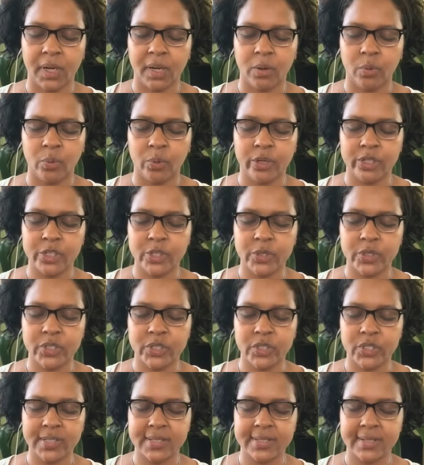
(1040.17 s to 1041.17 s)
I want you to
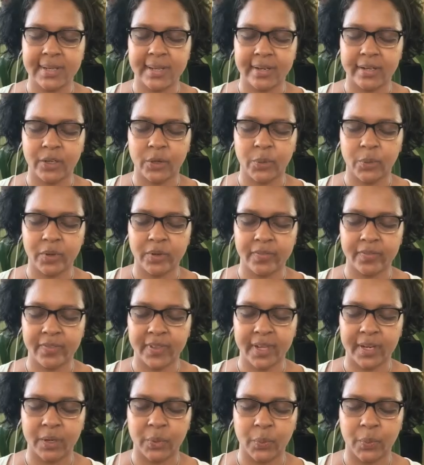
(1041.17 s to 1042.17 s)
just let go of
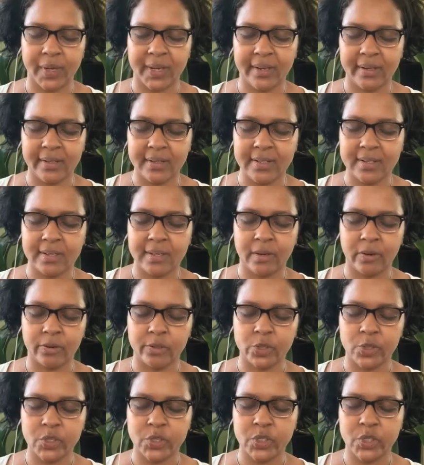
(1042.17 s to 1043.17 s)
that awareness now.
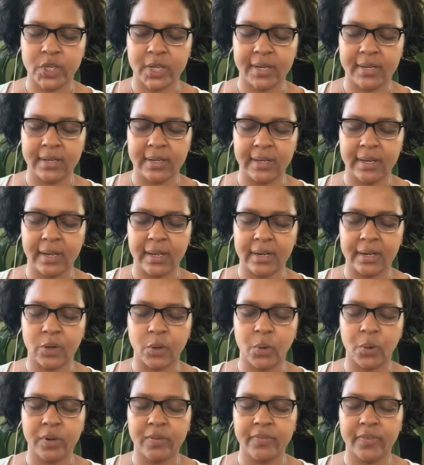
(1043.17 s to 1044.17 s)
Just gently let
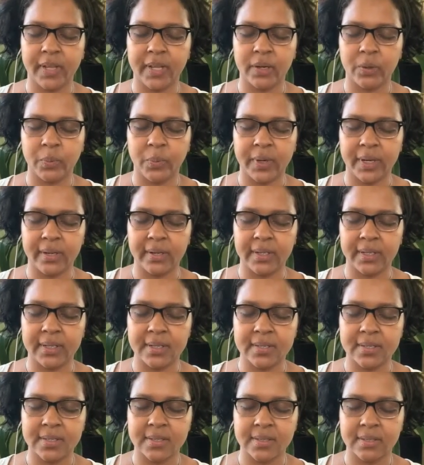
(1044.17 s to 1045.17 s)
go of that
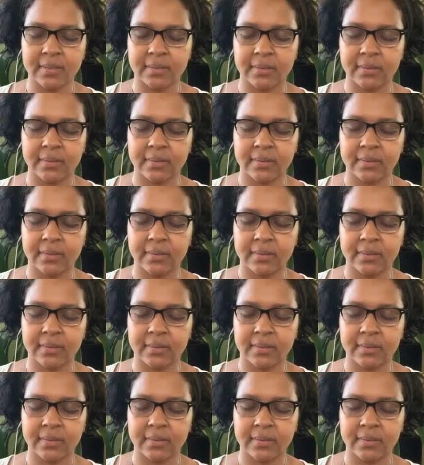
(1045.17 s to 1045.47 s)
awareness.